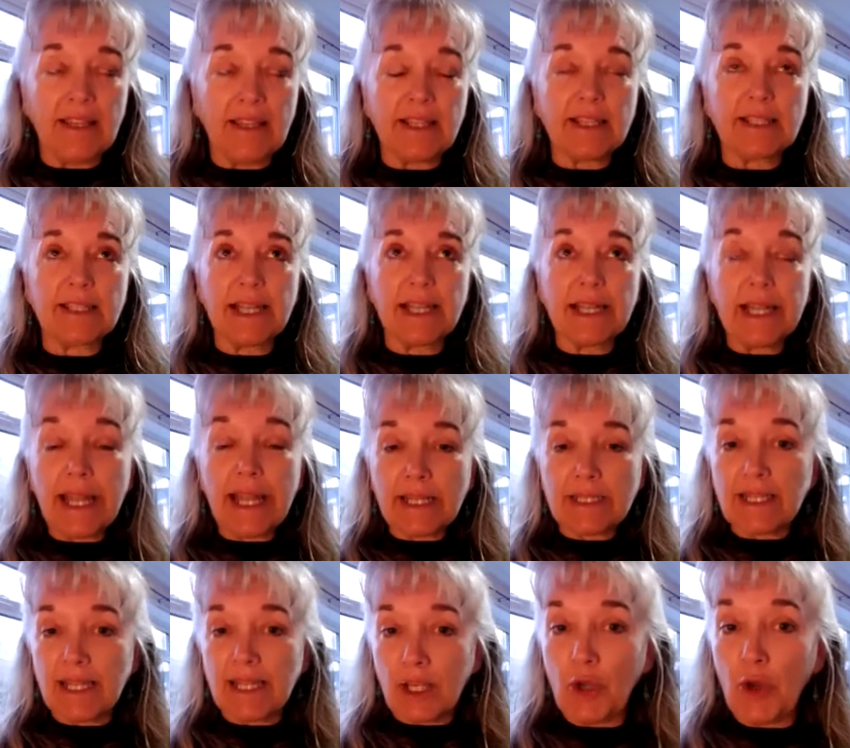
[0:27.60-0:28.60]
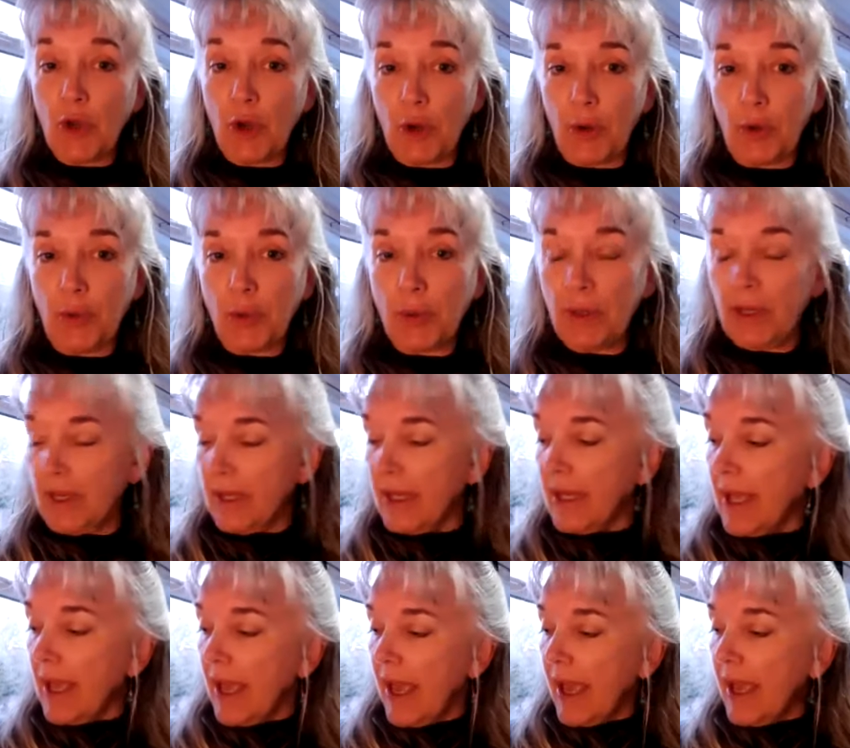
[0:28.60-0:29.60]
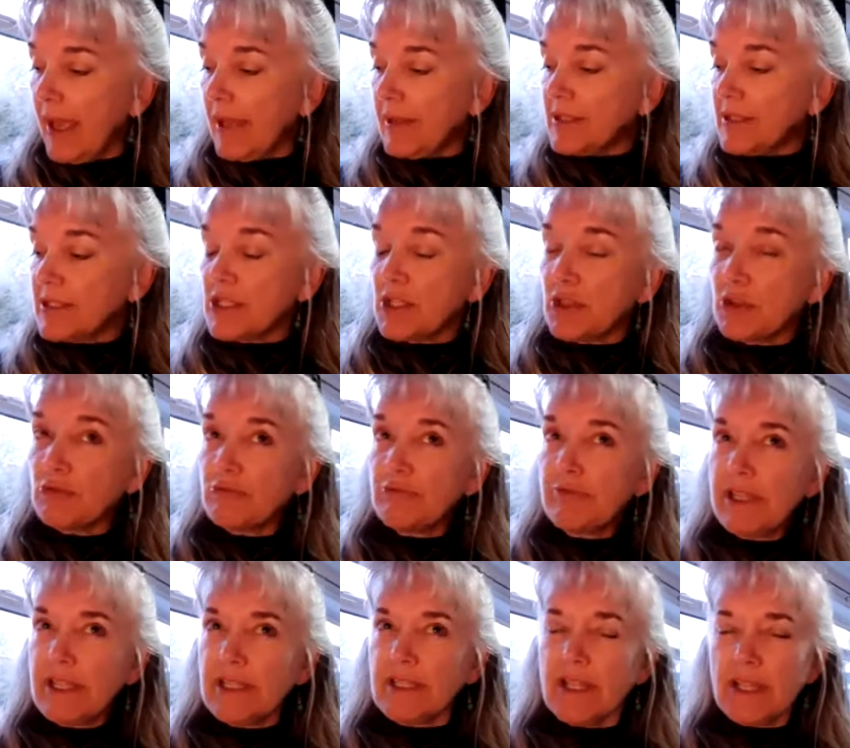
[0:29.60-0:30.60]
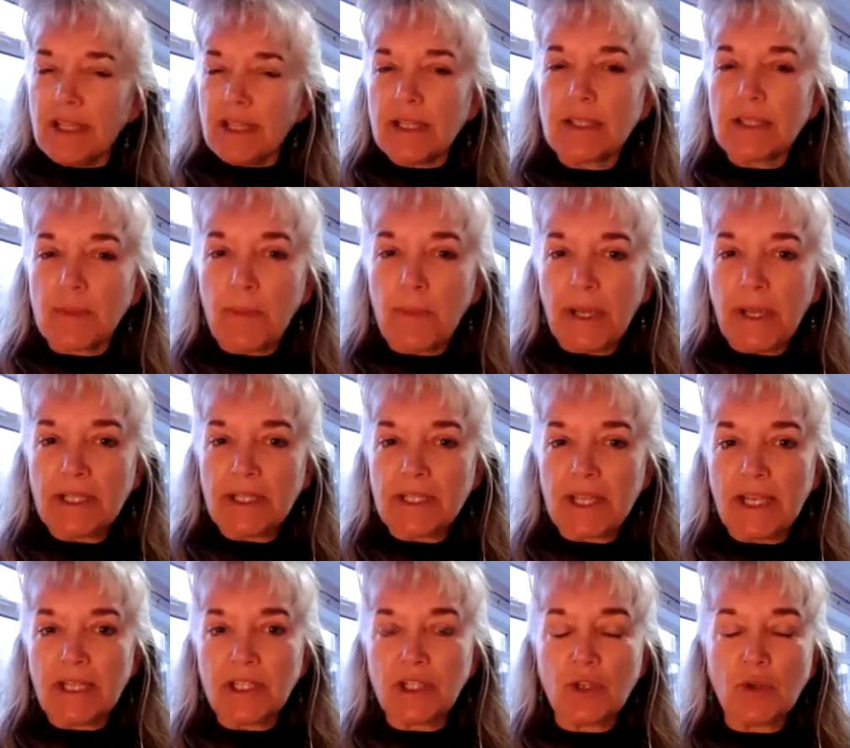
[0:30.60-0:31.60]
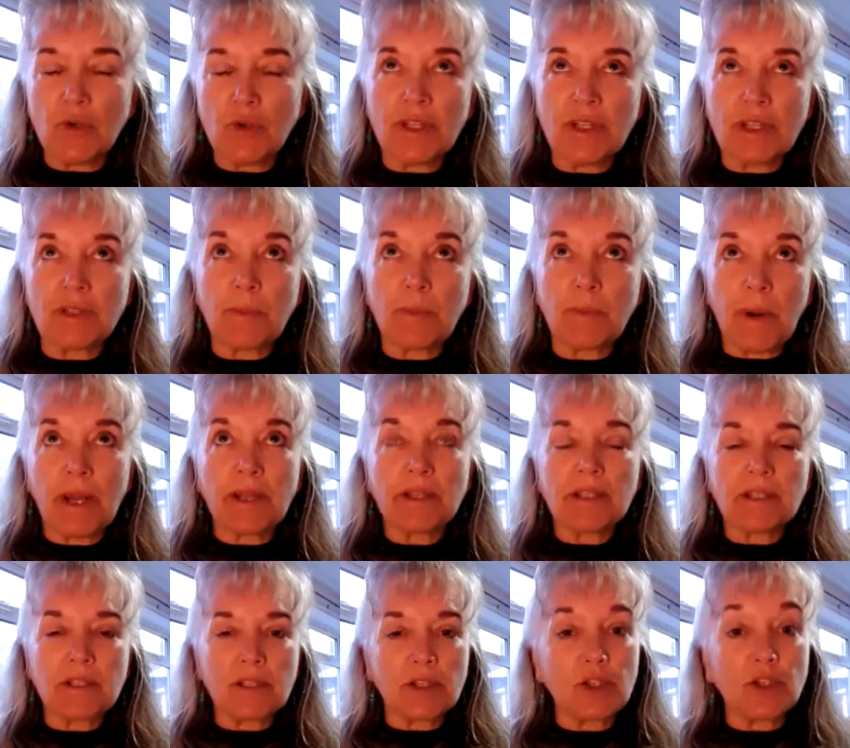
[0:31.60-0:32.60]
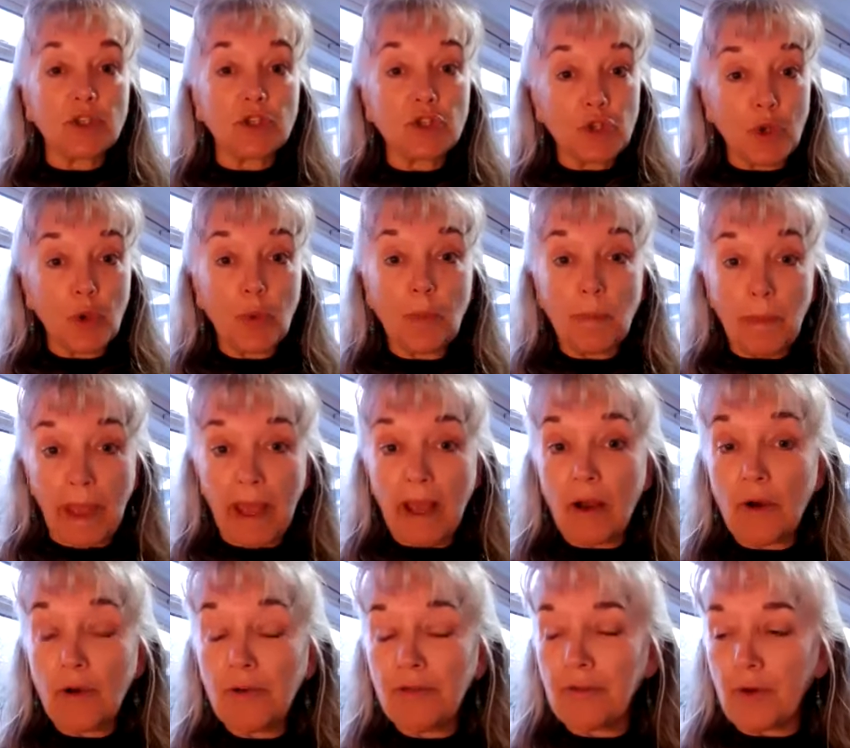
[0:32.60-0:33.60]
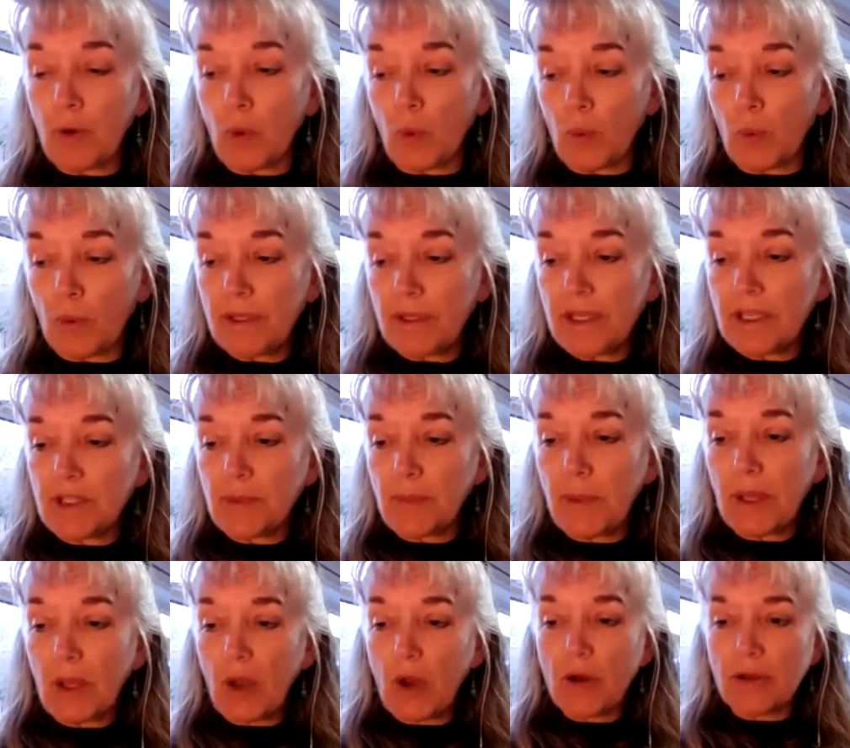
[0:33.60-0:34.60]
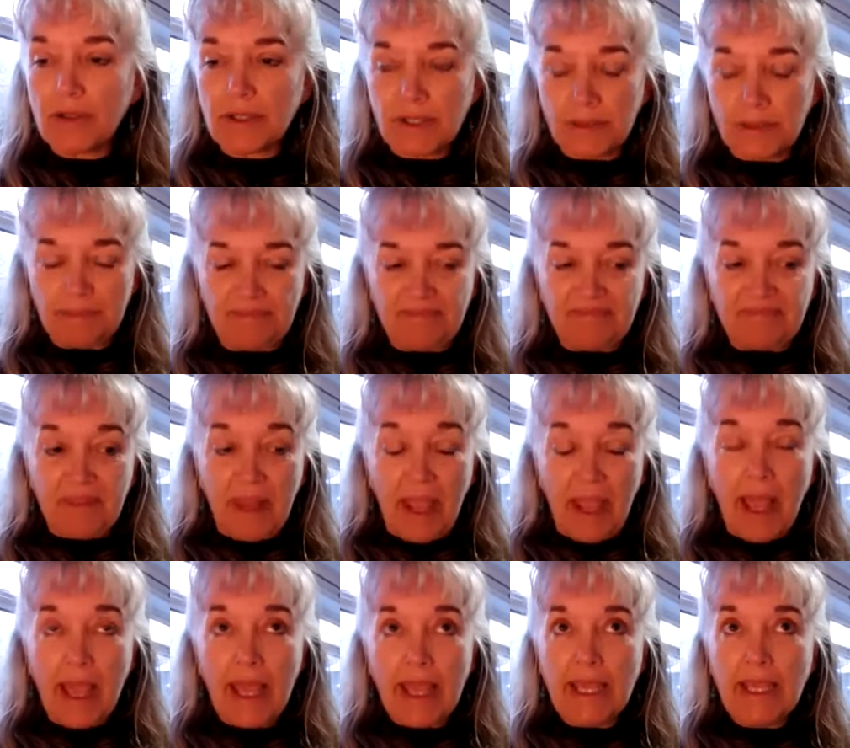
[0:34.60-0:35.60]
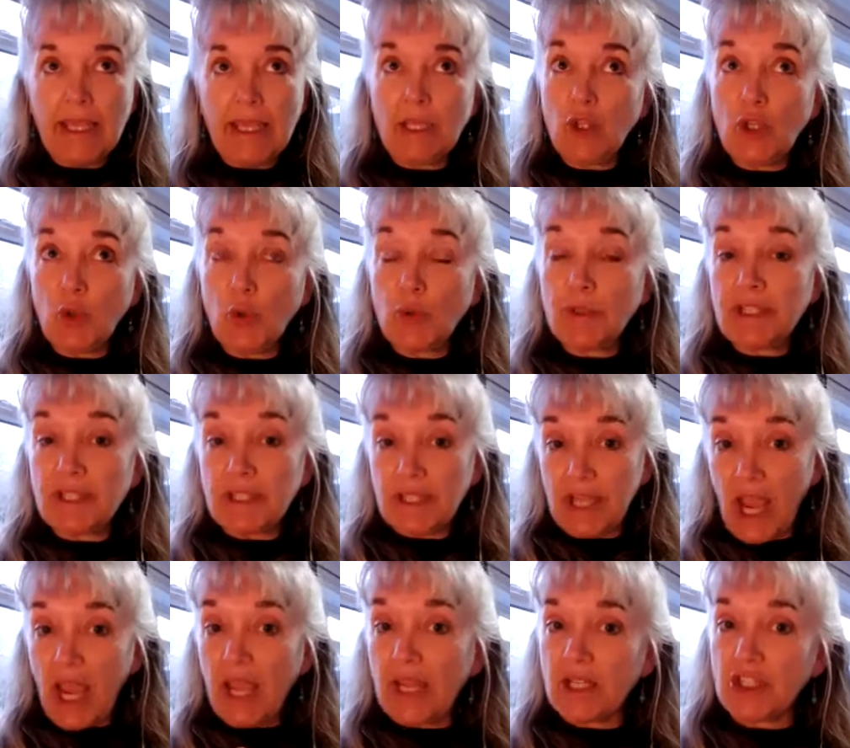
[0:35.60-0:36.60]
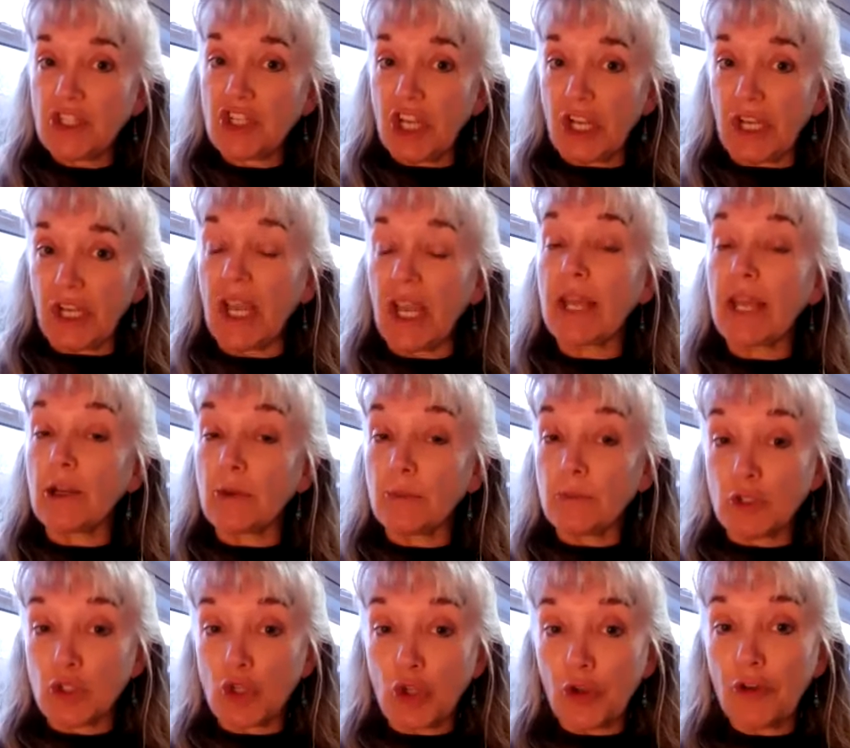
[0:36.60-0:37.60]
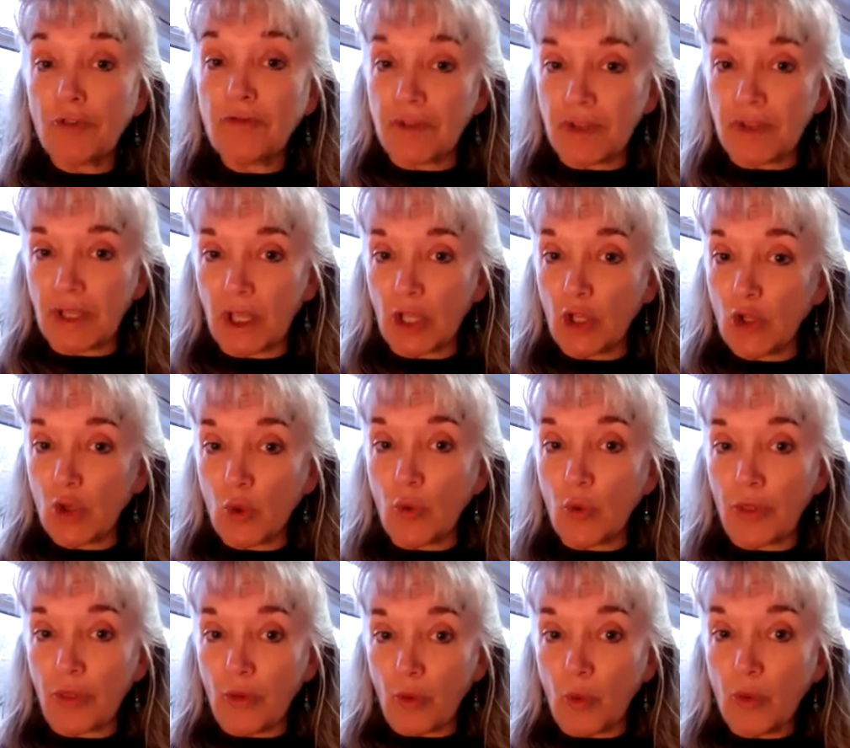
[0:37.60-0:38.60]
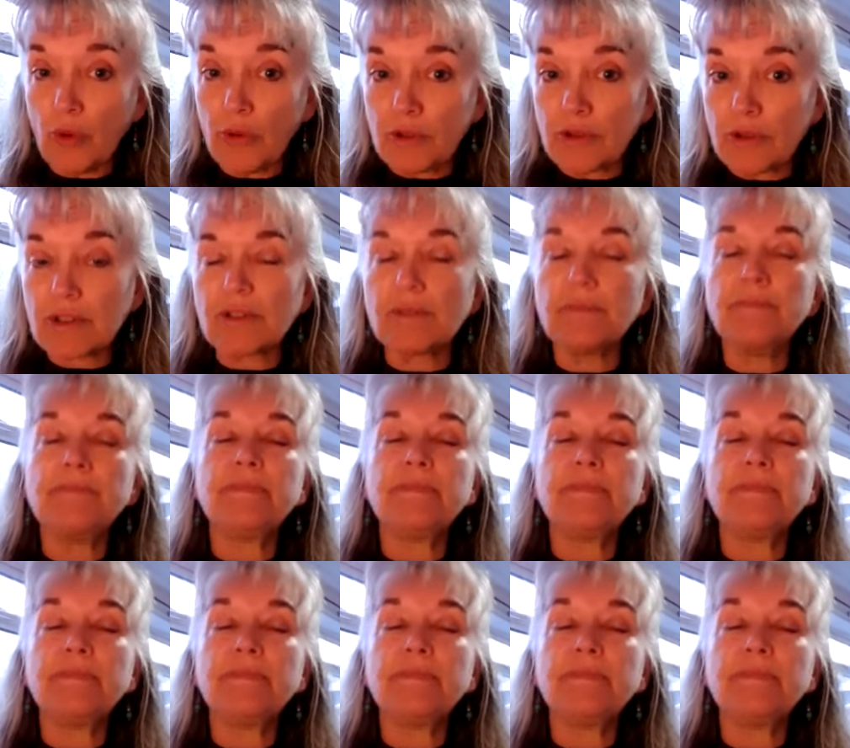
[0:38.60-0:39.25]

this letting go. And the reason this meditation or this practice is so powerful is because you're detaching and observing your thoughts.